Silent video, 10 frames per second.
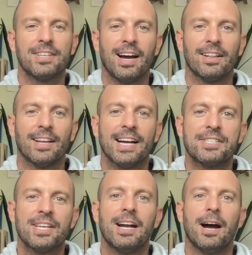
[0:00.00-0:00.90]
Like I
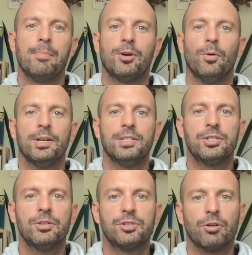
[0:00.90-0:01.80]
said, I'm going
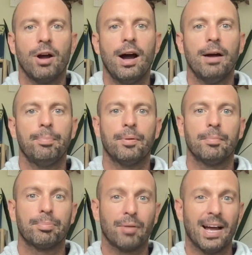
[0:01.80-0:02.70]
to
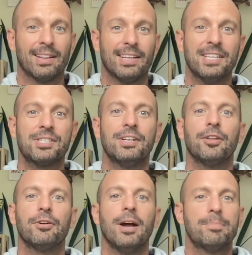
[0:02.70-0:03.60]
drop at least
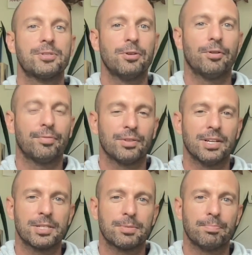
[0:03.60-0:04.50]
another episode for
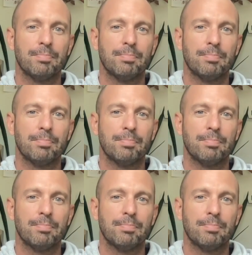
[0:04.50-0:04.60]
this,